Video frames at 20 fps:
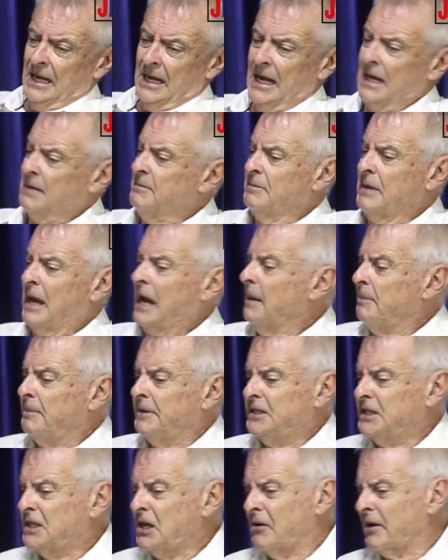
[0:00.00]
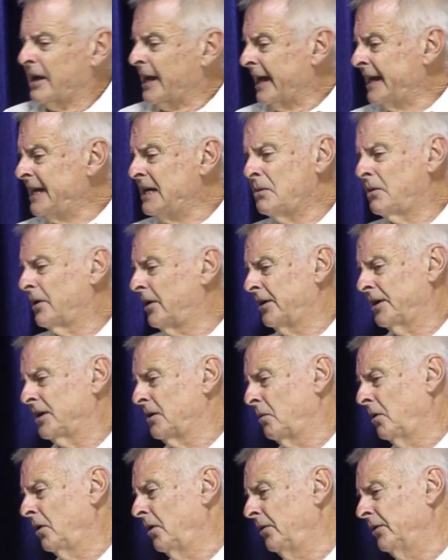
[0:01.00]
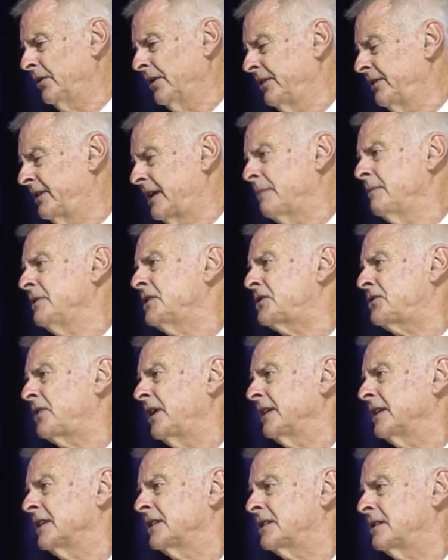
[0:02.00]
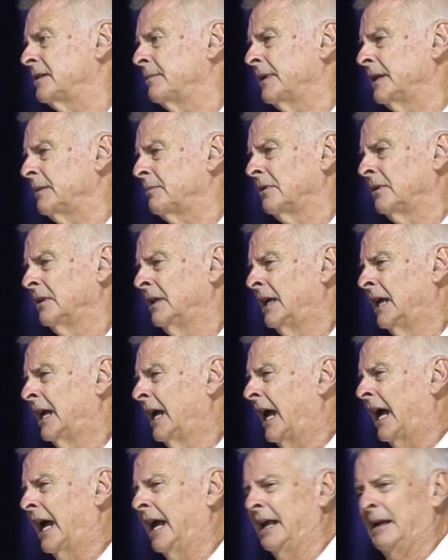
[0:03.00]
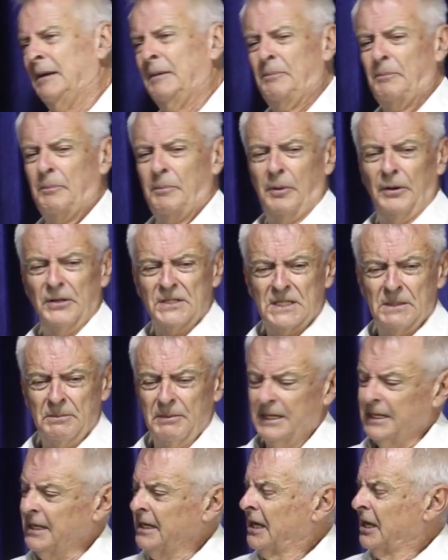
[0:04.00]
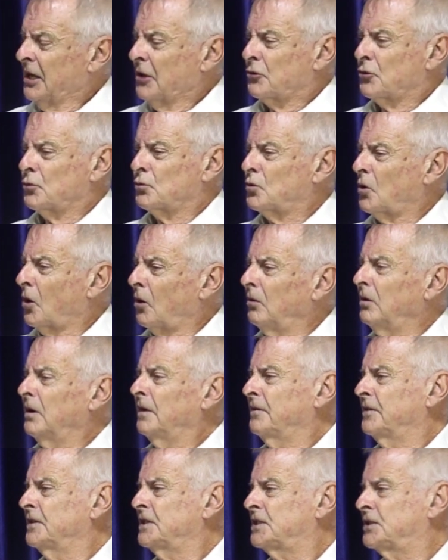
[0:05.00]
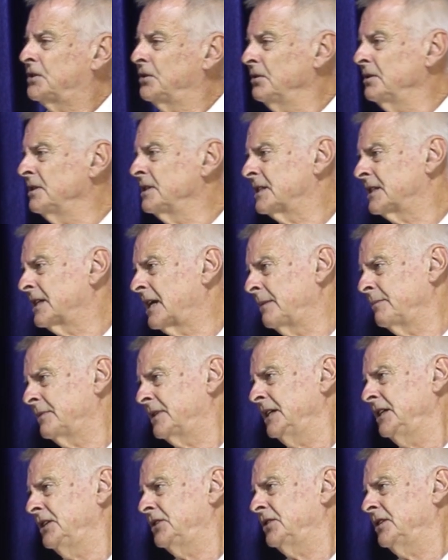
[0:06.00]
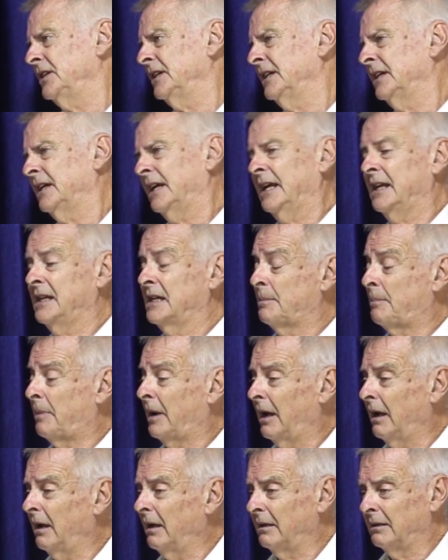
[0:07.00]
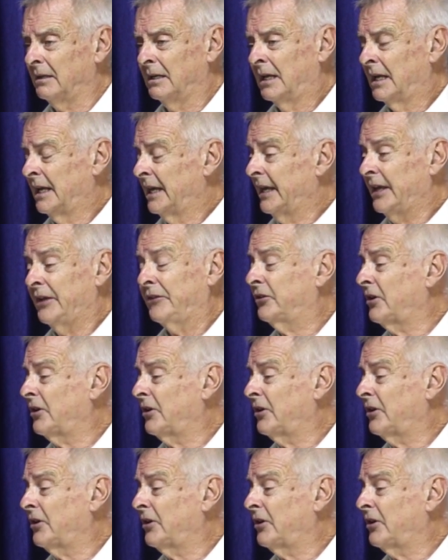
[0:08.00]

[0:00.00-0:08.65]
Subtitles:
I'm happy to go anywhere in the world and demonstrate this to people. And possibly the role of the students that I'm teaching in Nepal is